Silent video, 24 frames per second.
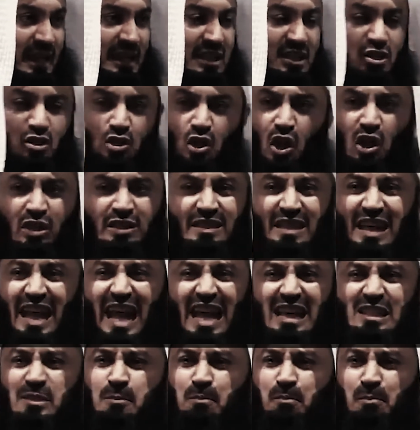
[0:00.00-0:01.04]
It's not
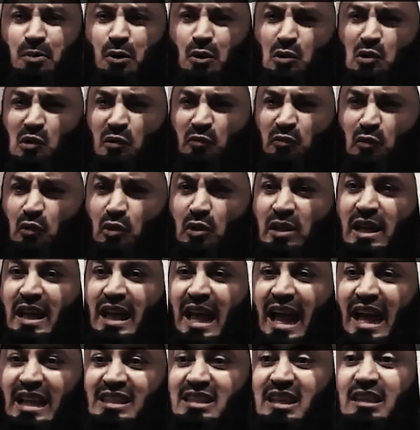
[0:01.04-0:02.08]
as beautiful
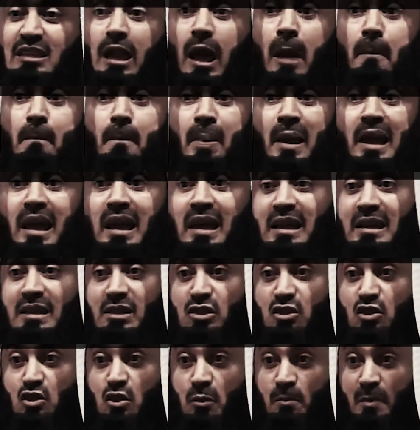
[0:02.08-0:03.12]
as it
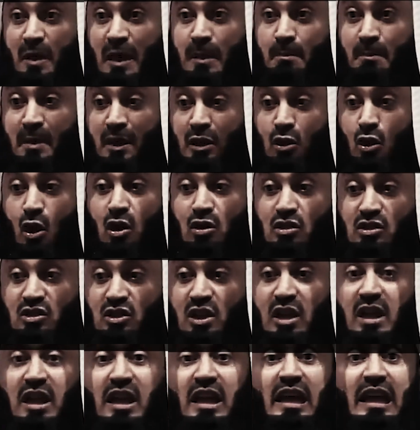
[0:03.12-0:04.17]
appears to be because
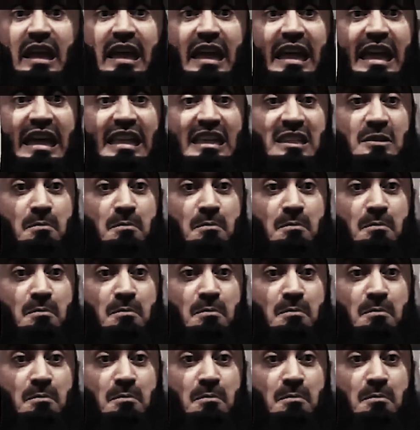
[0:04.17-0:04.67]
it's